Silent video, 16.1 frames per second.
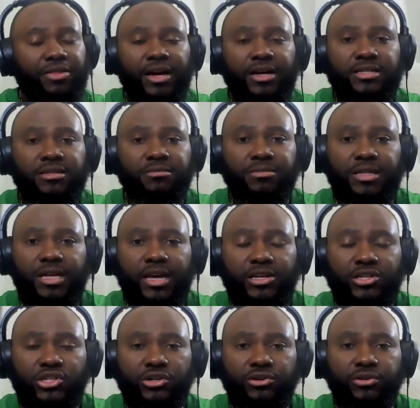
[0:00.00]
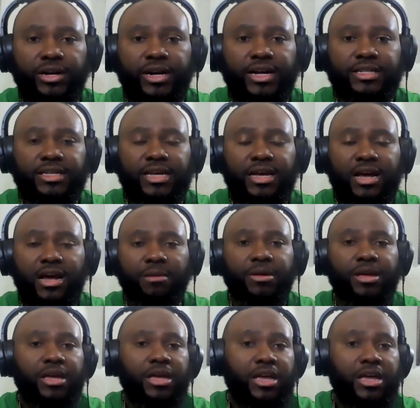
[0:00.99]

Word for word: without some things during that time.